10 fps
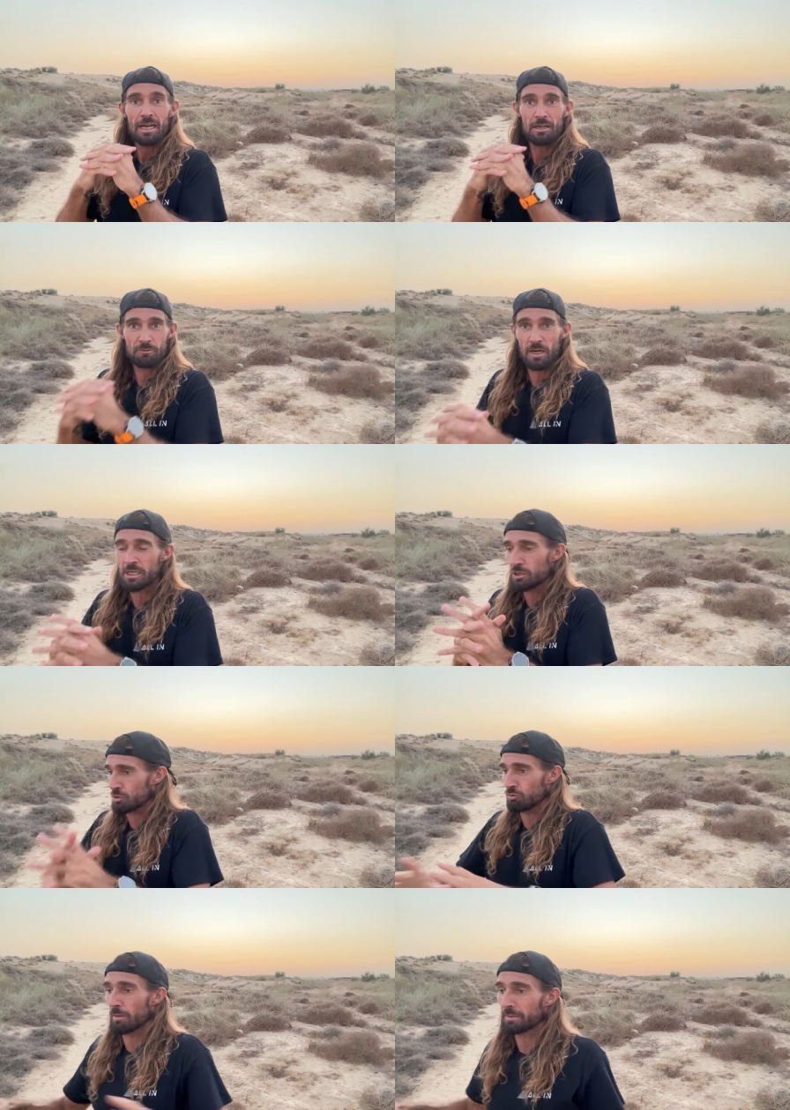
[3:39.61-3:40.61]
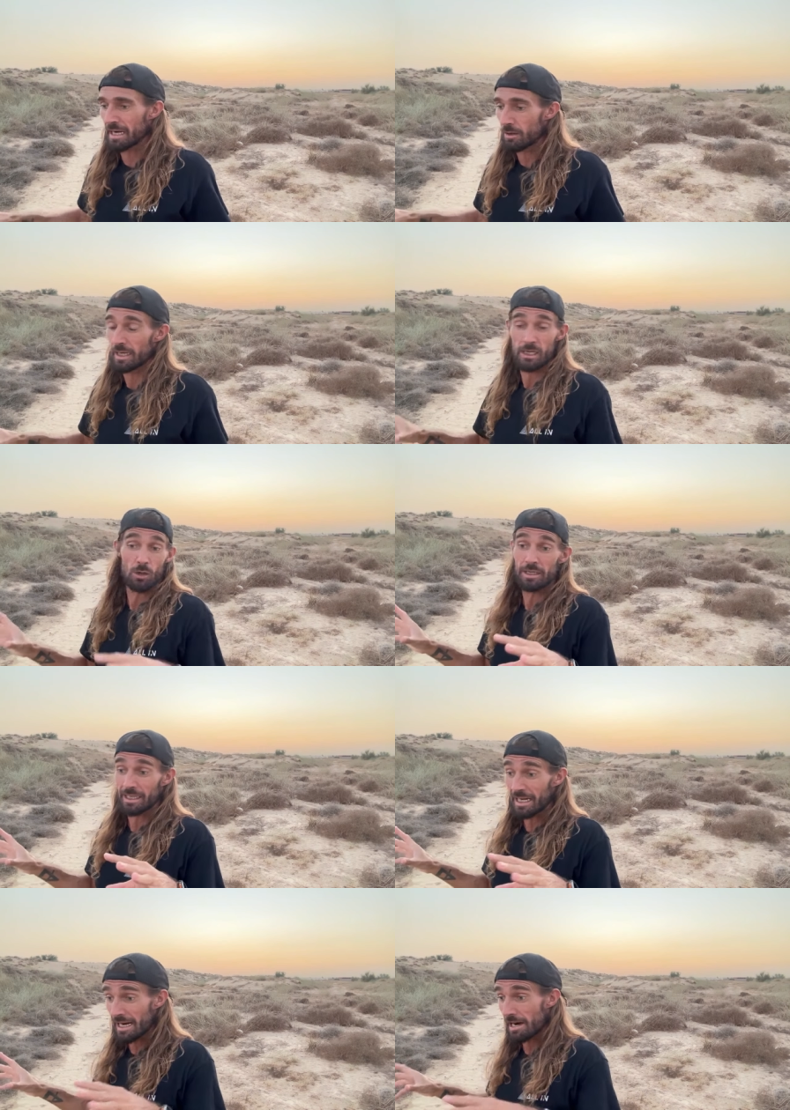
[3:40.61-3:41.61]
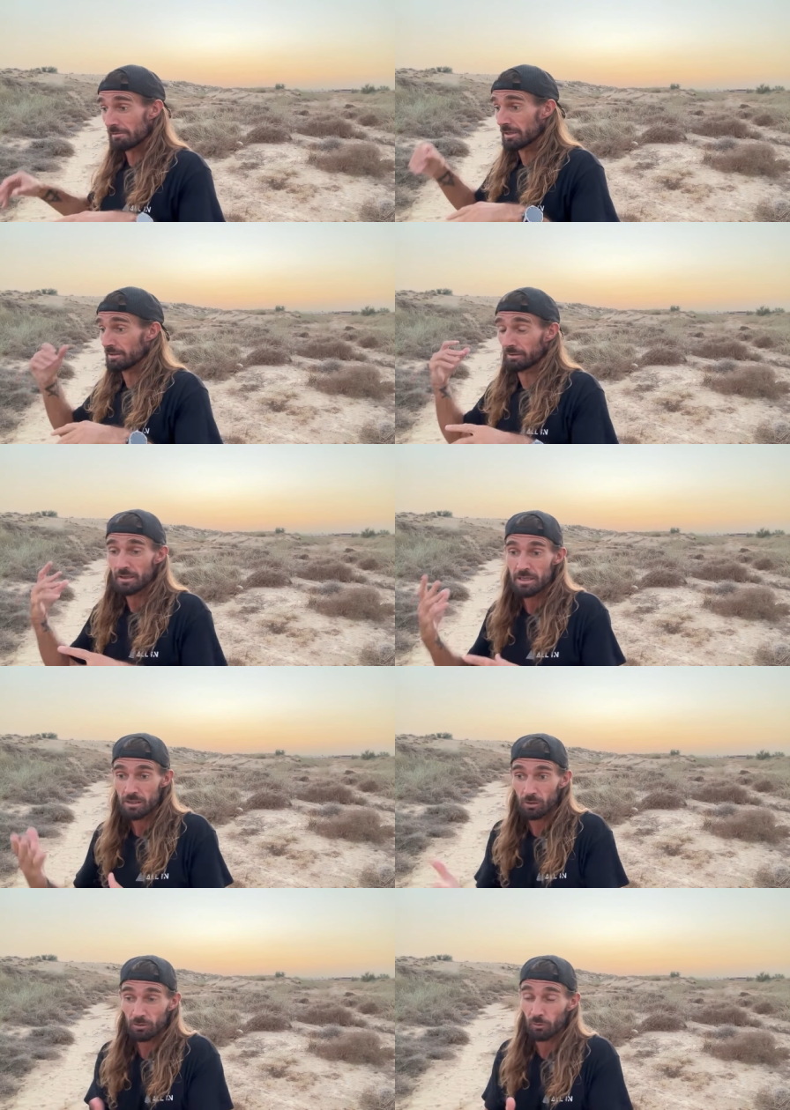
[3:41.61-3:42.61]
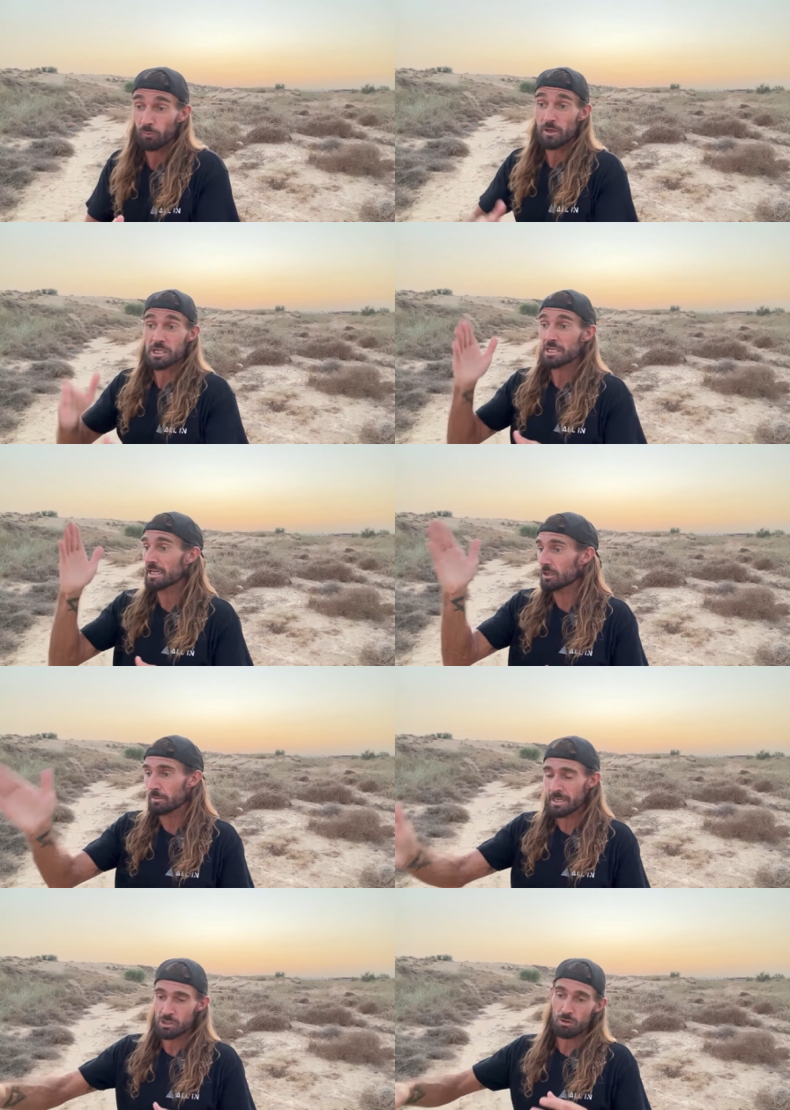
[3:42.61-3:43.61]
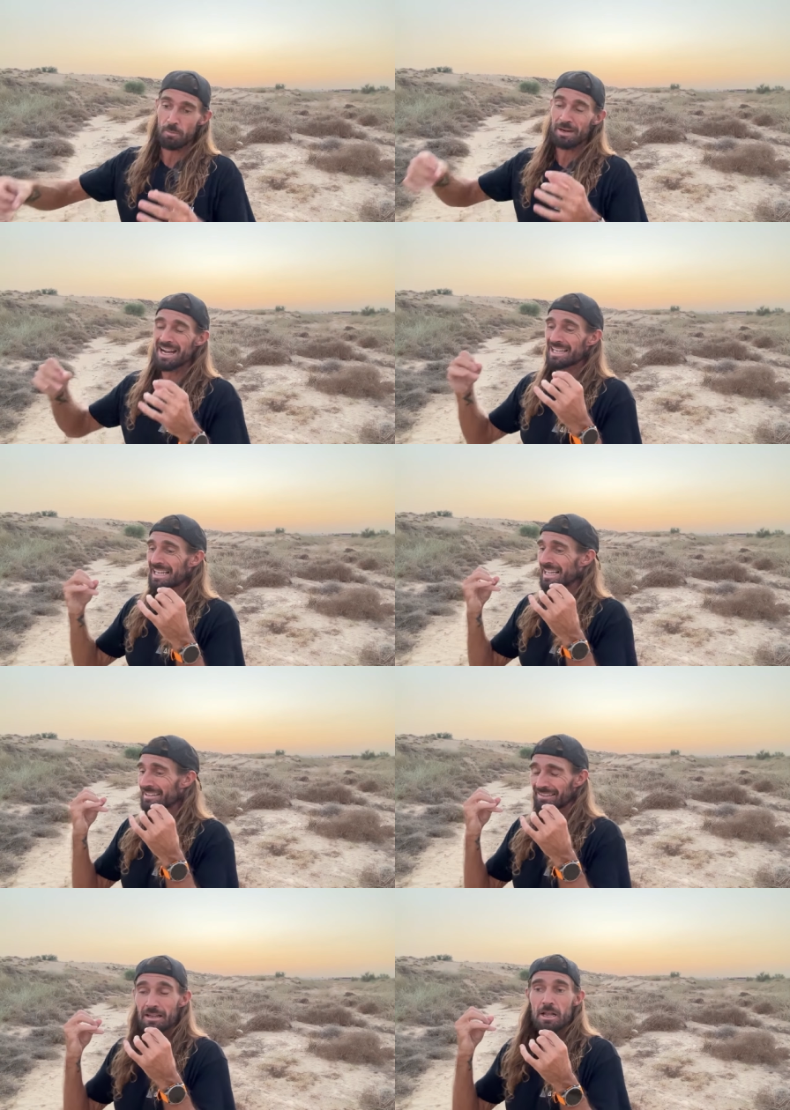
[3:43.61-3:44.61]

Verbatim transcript: I, I just dropped out. I got in a car and got to the finish line, got my drop bag, and